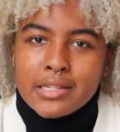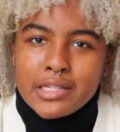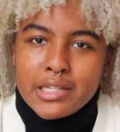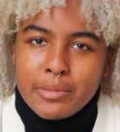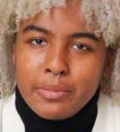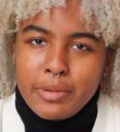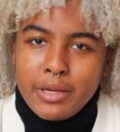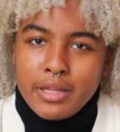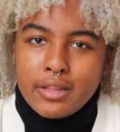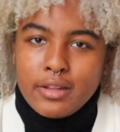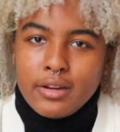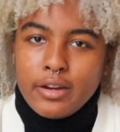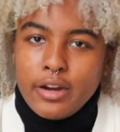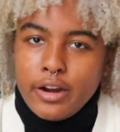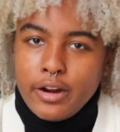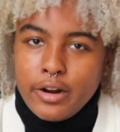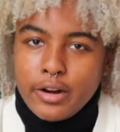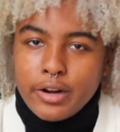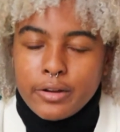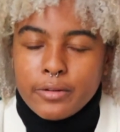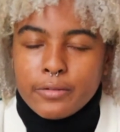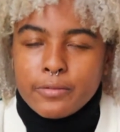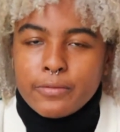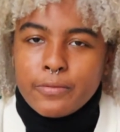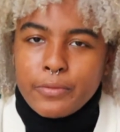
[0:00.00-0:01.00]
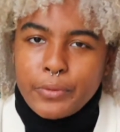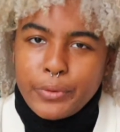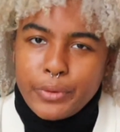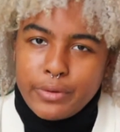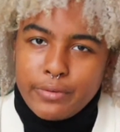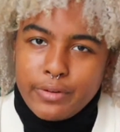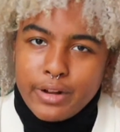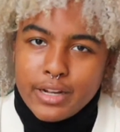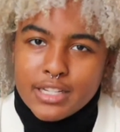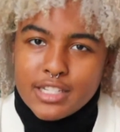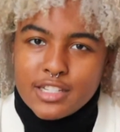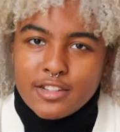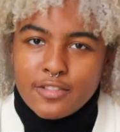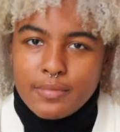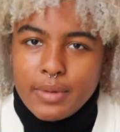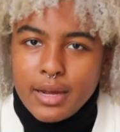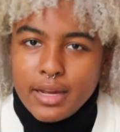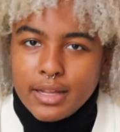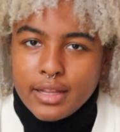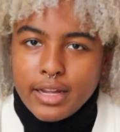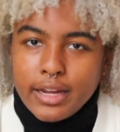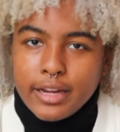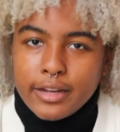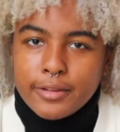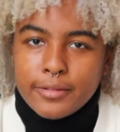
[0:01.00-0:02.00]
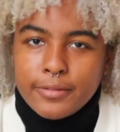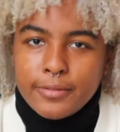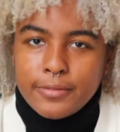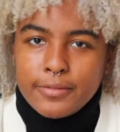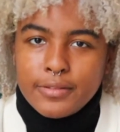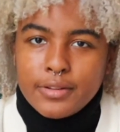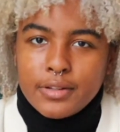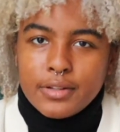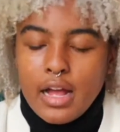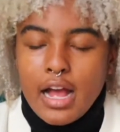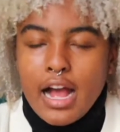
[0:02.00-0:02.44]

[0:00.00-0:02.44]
to be the narrative for the rest of my life.